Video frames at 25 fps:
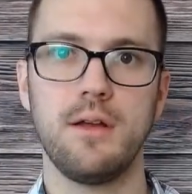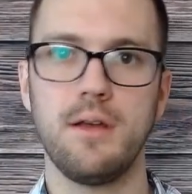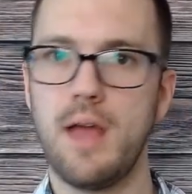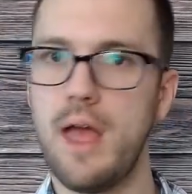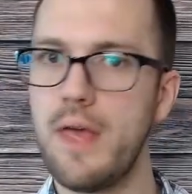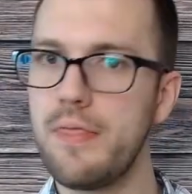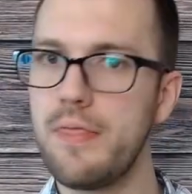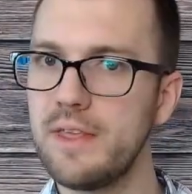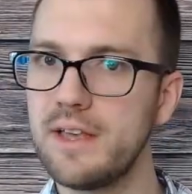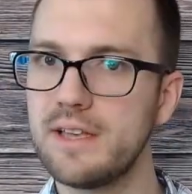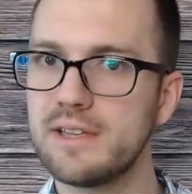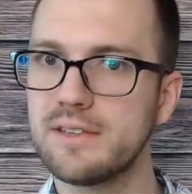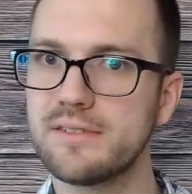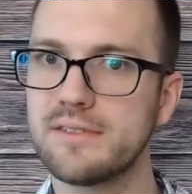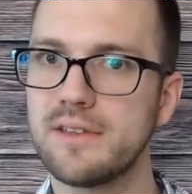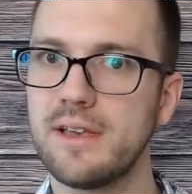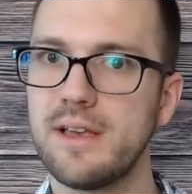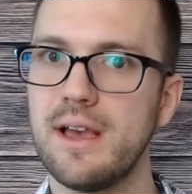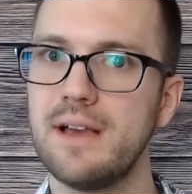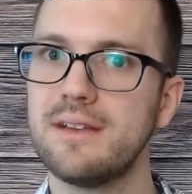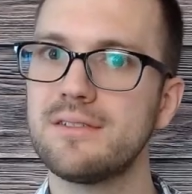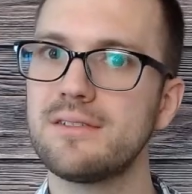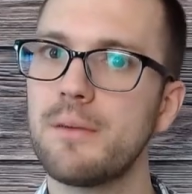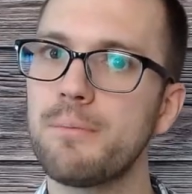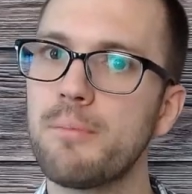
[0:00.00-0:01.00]
And this
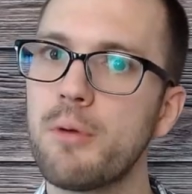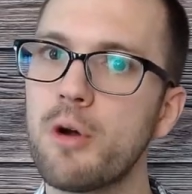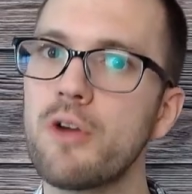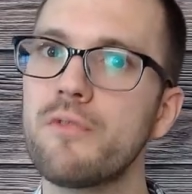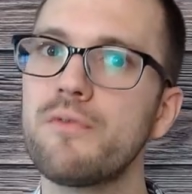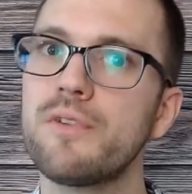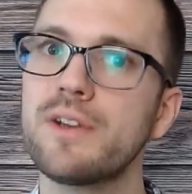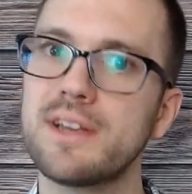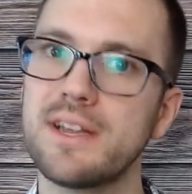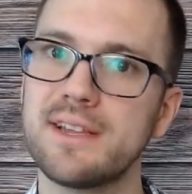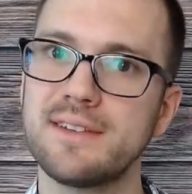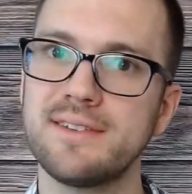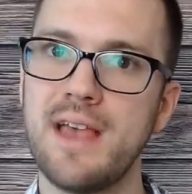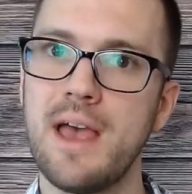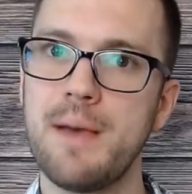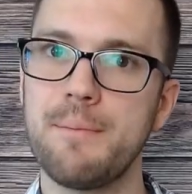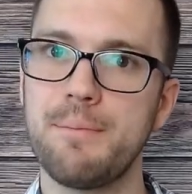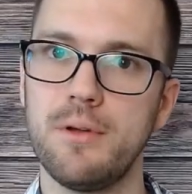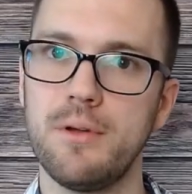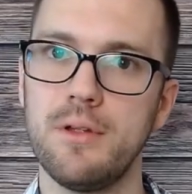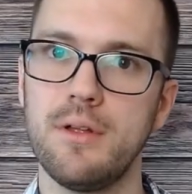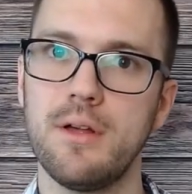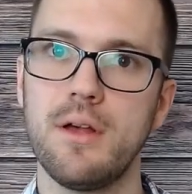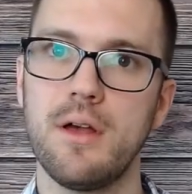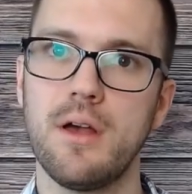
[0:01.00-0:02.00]
is a perfect
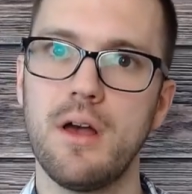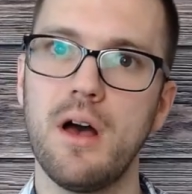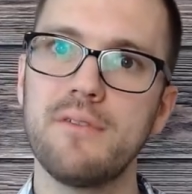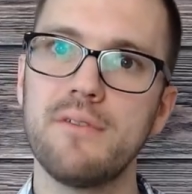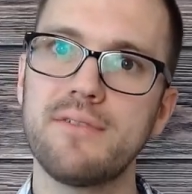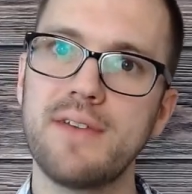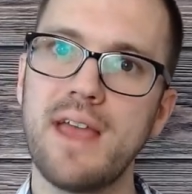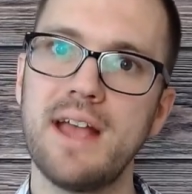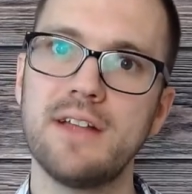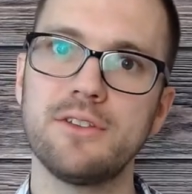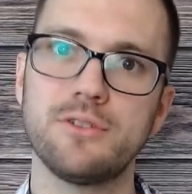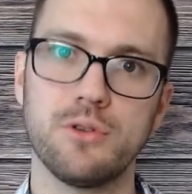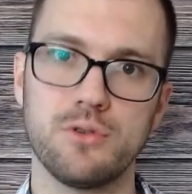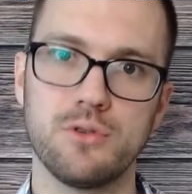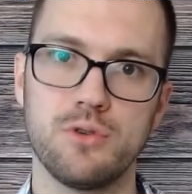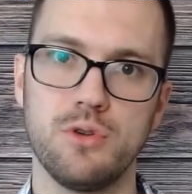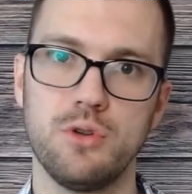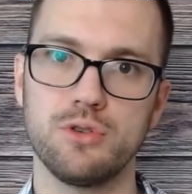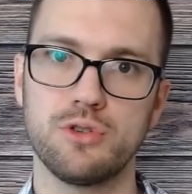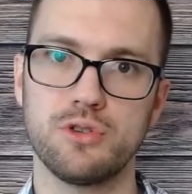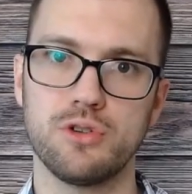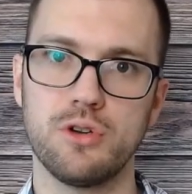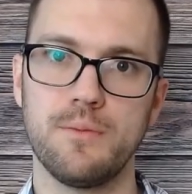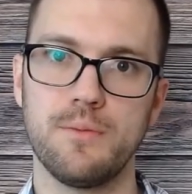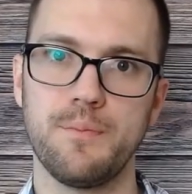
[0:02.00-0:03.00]
example of cancel
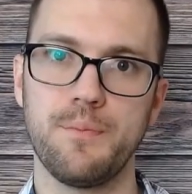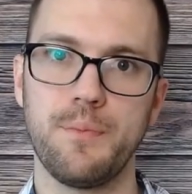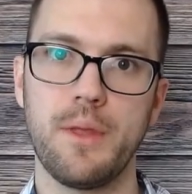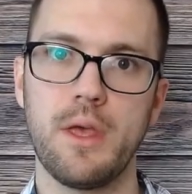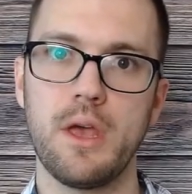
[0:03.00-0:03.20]
culture.